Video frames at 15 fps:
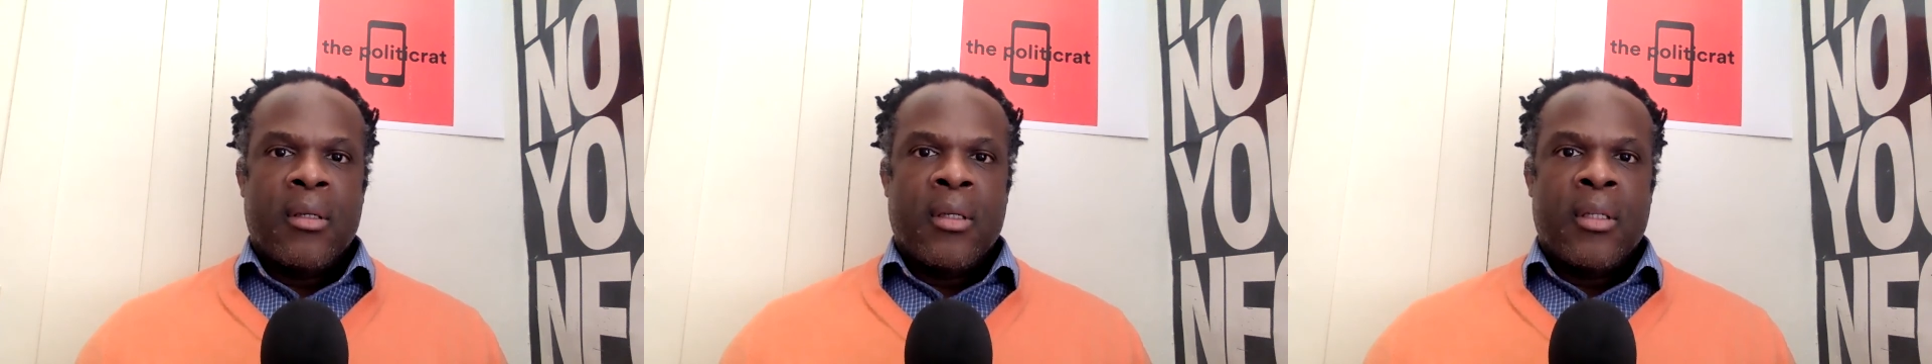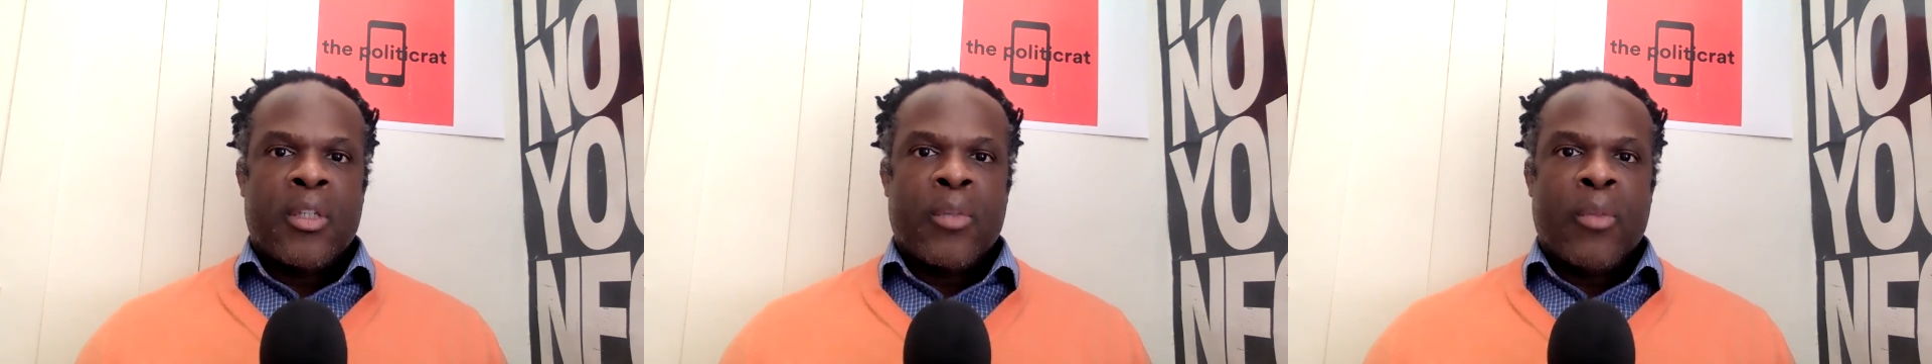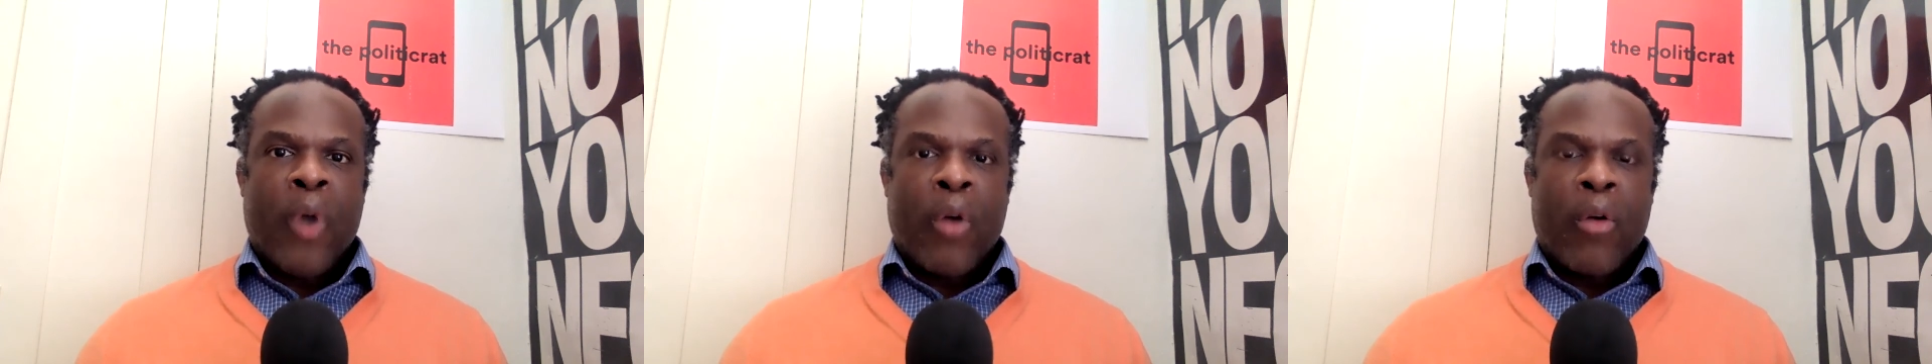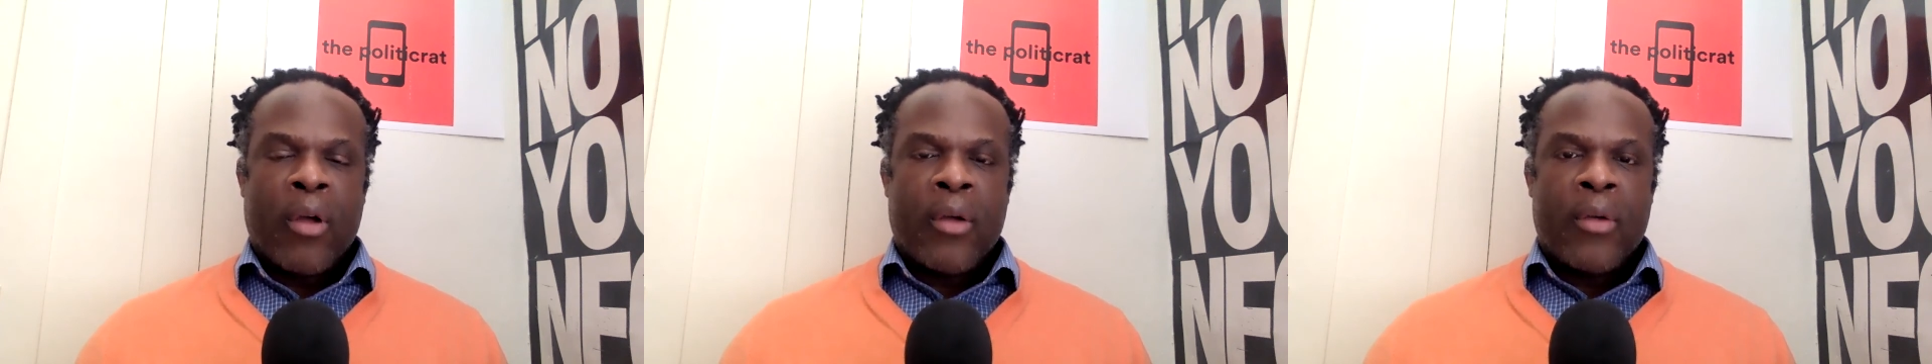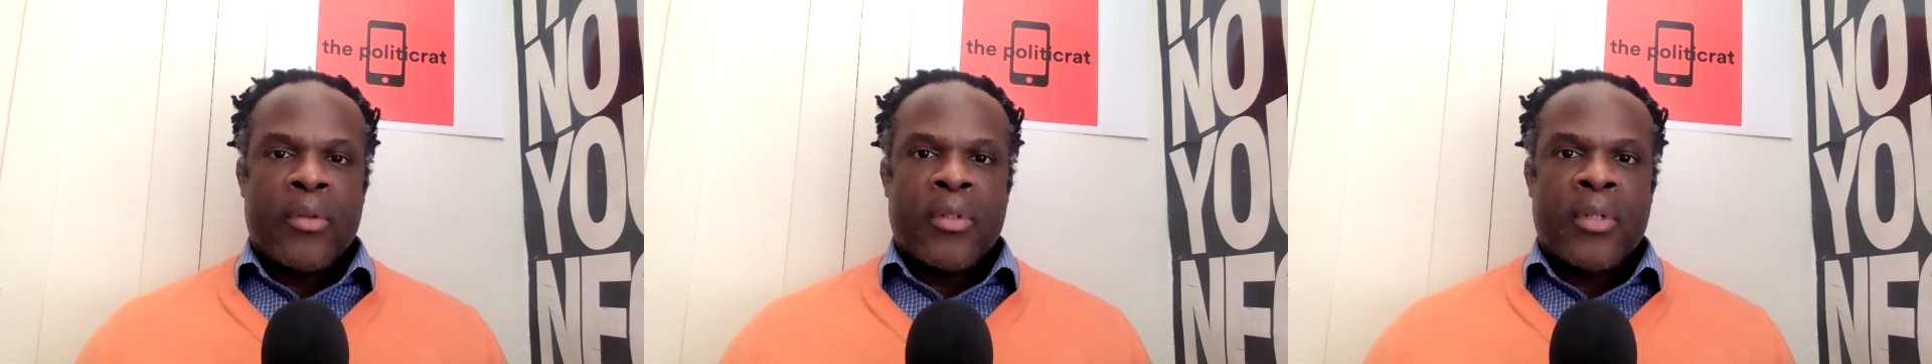in
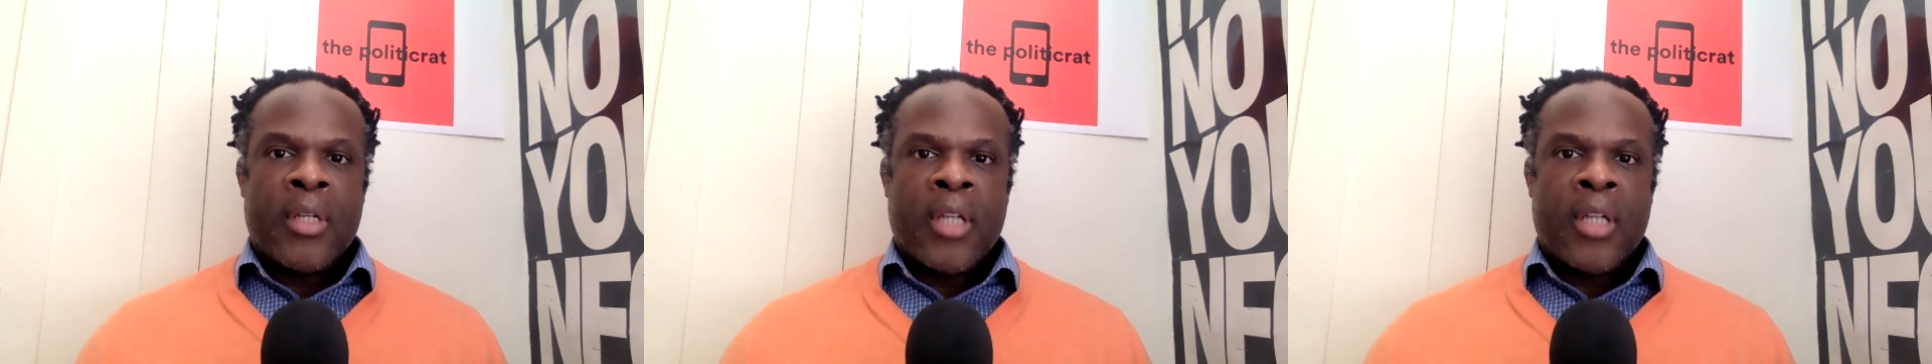tomorrow's